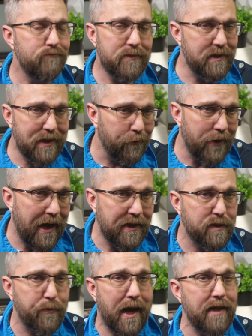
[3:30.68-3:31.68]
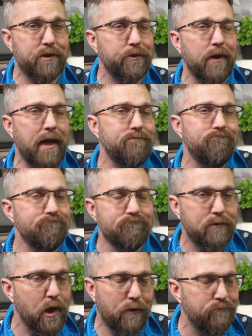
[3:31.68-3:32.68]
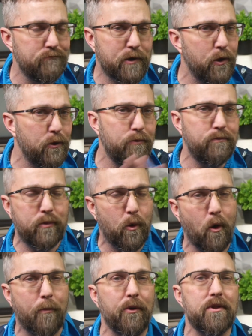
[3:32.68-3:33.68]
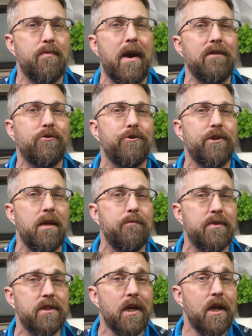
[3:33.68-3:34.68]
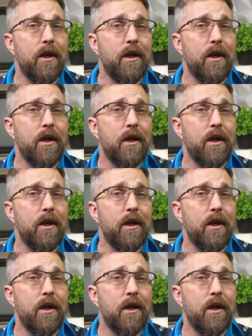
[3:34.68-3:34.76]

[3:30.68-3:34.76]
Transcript: they're not a sponsor. I don't do corporate sponsorships,